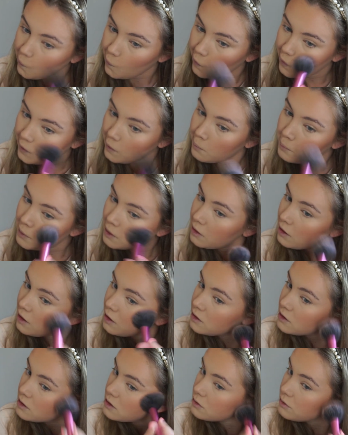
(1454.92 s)
my
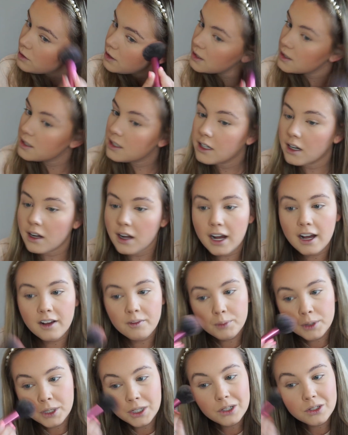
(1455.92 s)
clients recently, I have
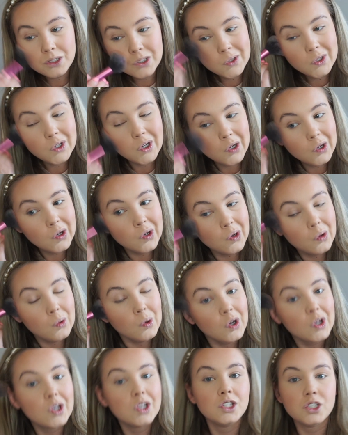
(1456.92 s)
been using like
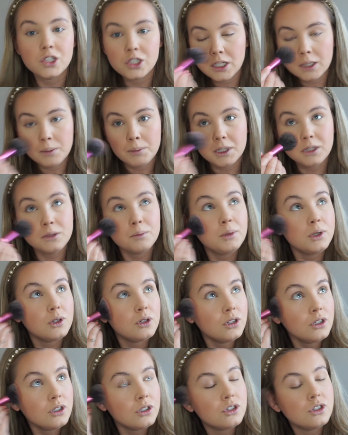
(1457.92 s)
quite a shimmered
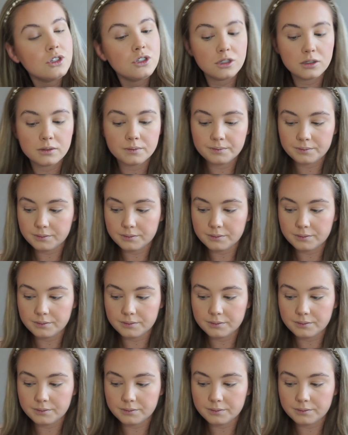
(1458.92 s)
blush,